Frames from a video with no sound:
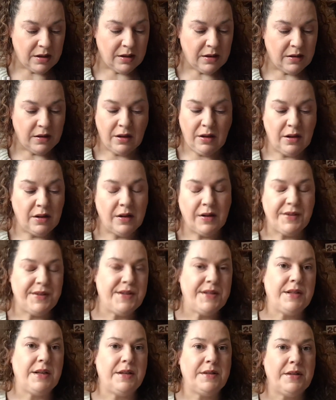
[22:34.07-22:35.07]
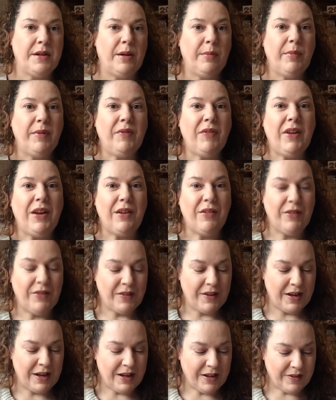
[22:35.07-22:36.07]
it's just that time of year,
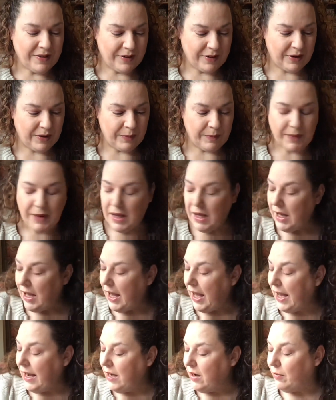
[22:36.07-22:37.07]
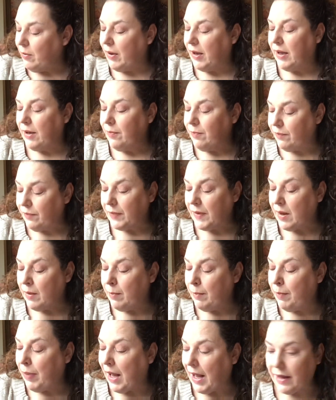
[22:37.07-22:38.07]
isn't it? So anyway,
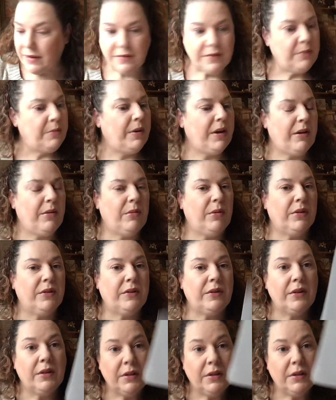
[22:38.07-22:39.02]
back to where I was.